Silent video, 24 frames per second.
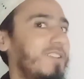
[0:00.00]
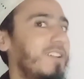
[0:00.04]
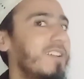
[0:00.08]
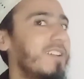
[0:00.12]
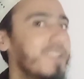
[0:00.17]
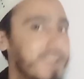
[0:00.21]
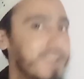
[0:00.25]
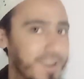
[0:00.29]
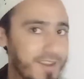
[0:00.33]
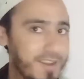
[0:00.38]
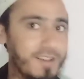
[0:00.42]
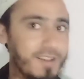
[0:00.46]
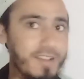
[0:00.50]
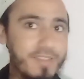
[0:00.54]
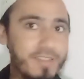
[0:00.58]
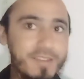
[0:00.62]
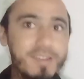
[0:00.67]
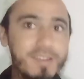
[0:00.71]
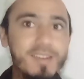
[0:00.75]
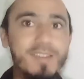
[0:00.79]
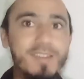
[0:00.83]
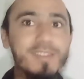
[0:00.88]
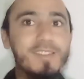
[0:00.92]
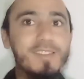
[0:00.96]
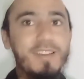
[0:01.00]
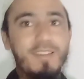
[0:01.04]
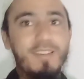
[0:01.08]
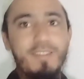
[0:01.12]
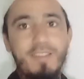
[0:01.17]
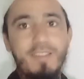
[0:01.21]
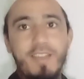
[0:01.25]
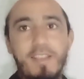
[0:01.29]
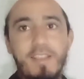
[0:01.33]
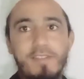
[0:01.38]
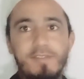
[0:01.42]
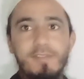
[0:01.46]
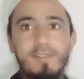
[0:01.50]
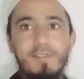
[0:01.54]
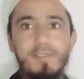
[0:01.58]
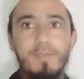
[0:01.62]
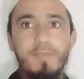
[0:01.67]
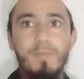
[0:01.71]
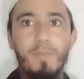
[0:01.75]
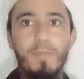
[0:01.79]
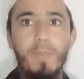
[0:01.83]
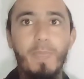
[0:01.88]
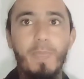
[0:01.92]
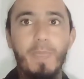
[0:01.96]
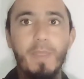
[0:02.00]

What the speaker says: not in other sentence.